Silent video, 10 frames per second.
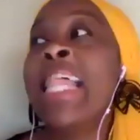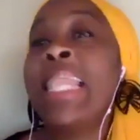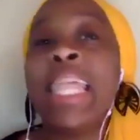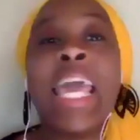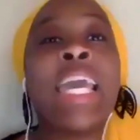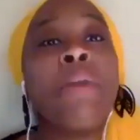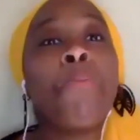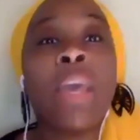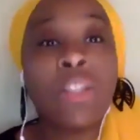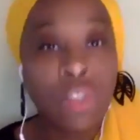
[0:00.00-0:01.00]
They
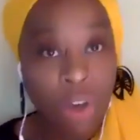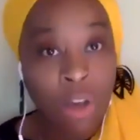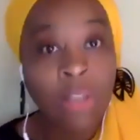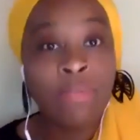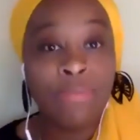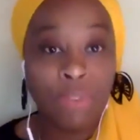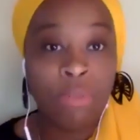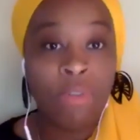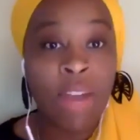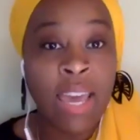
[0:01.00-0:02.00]
get picked on,
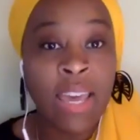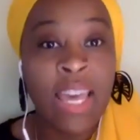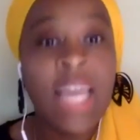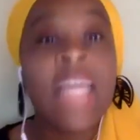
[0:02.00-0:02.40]
right?